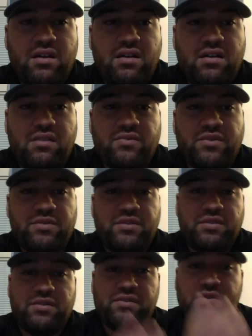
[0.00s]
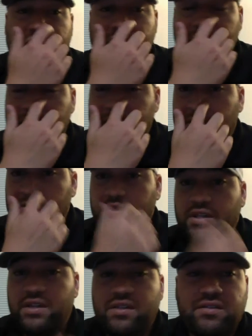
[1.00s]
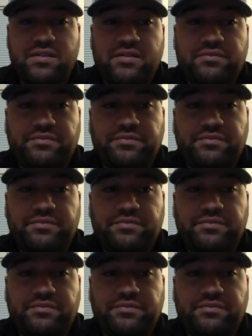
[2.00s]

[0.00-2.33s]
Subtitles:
I've worked with her for the last 2 years,